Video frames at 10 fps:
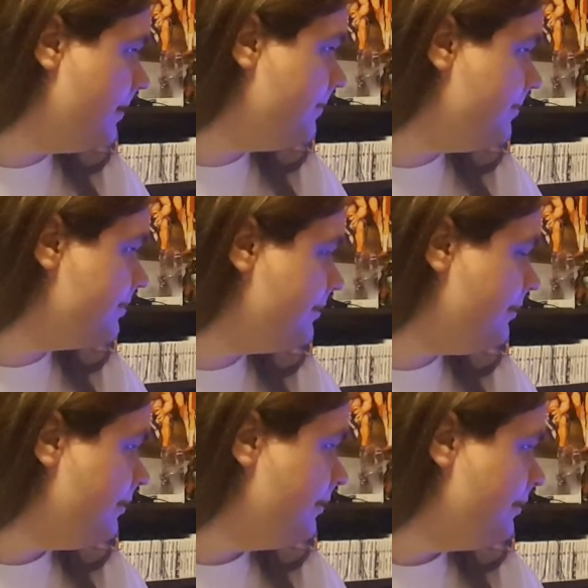
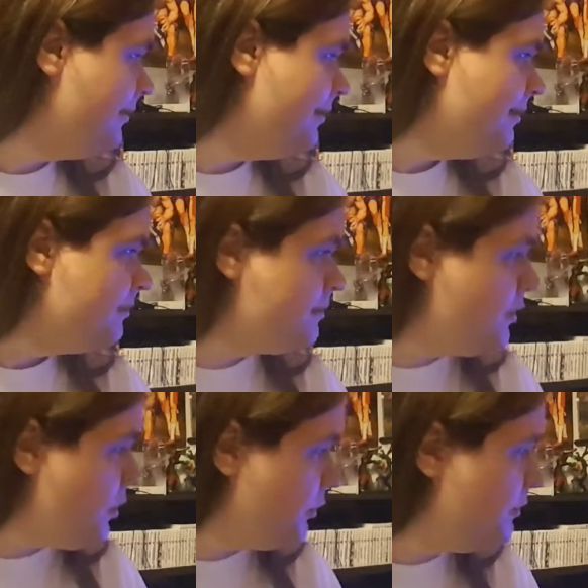BBC?
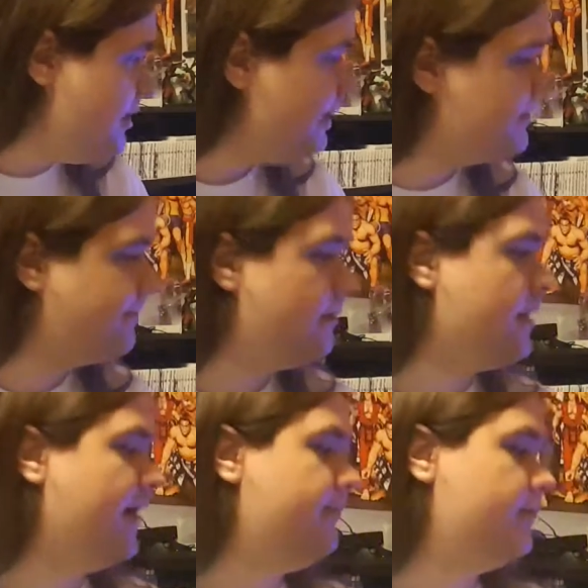No, it's from
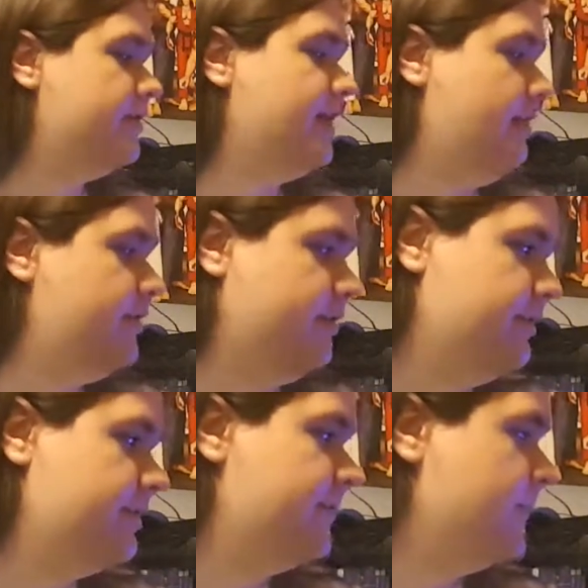
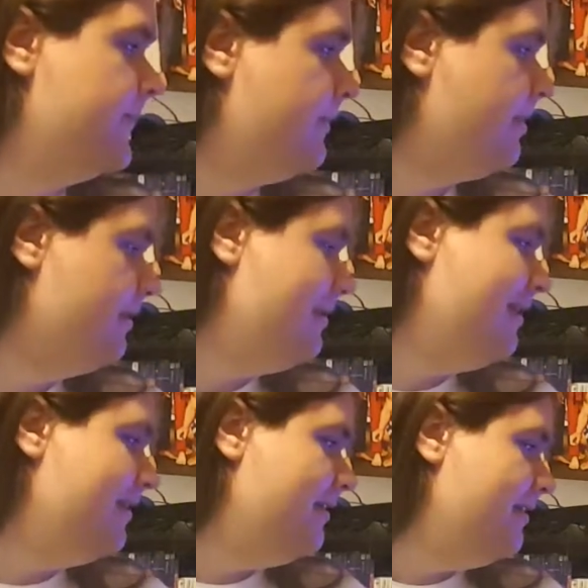Hyperintelligence.
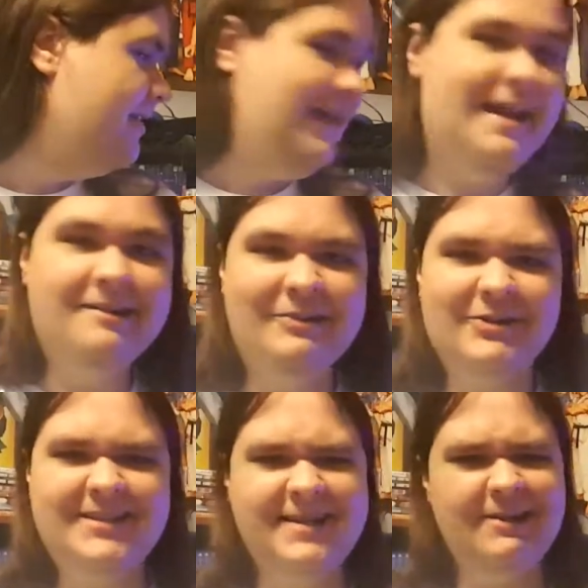And it
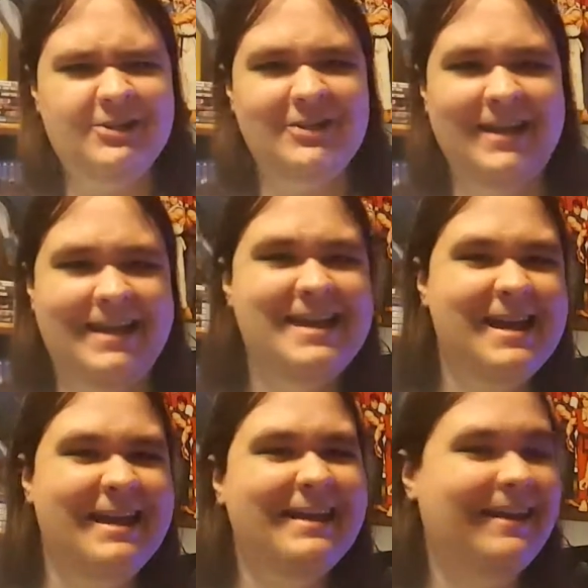looks kind of
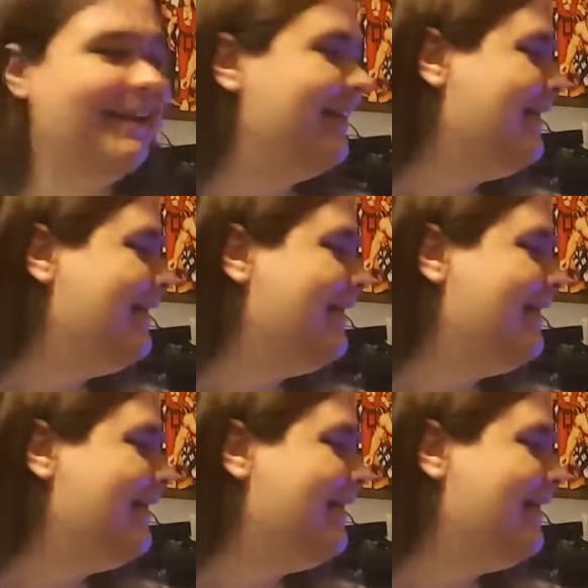shitty.